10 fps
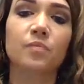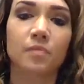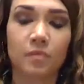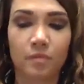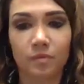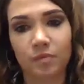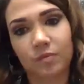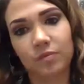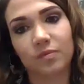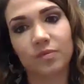stuff in
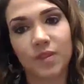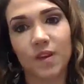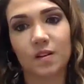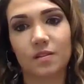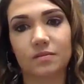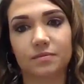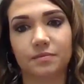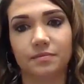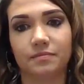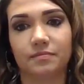life as well. So
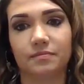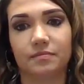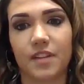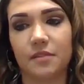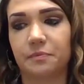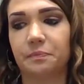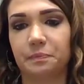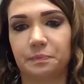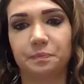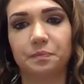huge kudos to
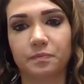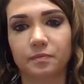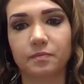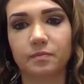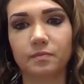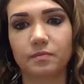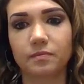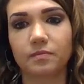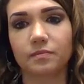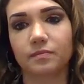you. I
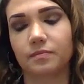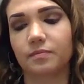love it.